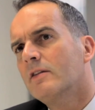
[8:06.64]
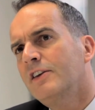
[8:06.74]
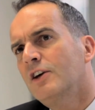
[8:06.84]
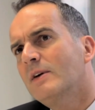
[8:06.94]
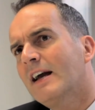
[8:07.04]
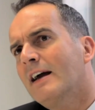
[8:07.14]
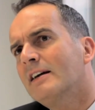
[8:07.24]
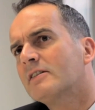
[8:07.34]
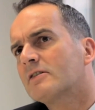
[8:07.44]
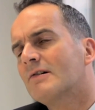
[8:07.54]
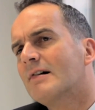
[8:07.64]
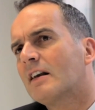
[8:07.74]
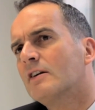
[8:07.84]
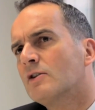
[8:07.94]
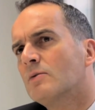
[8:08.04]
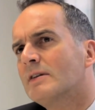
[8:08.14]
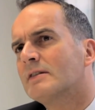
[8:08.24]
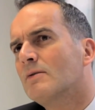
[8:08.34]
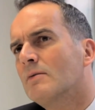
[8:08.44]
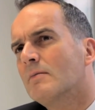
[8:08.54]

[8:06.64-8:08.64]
The UK historically has always